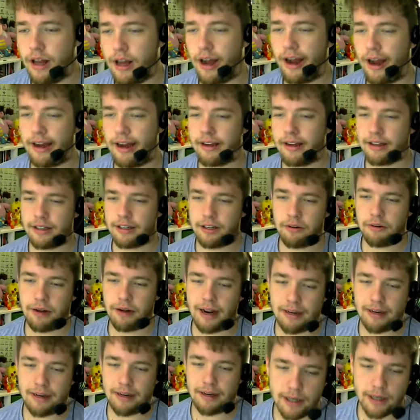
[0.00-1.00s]
I, you know,
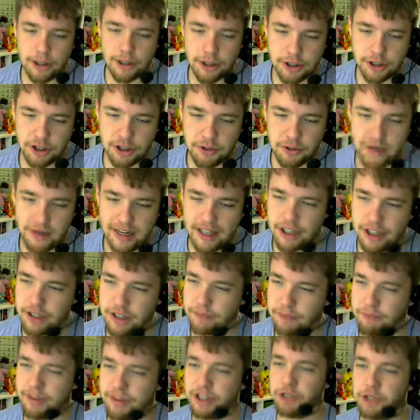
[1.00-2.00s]
I probably shouldn't do any,
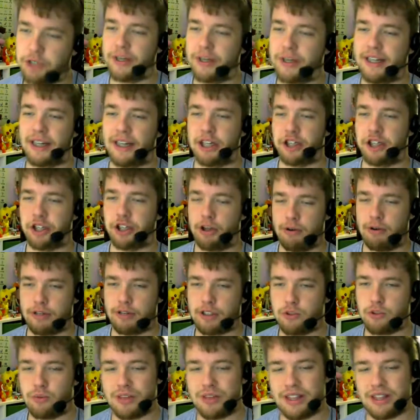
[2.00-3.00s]
be doing any
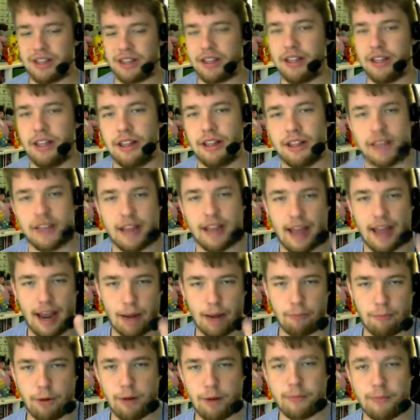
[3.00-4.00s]
jokes with the
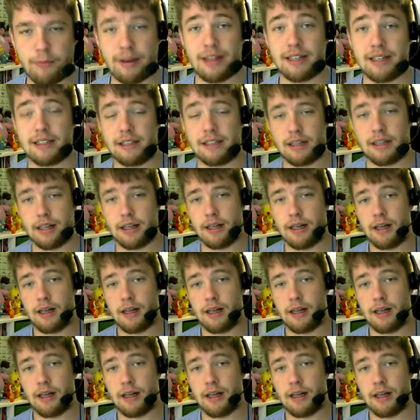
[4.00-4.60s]
camera because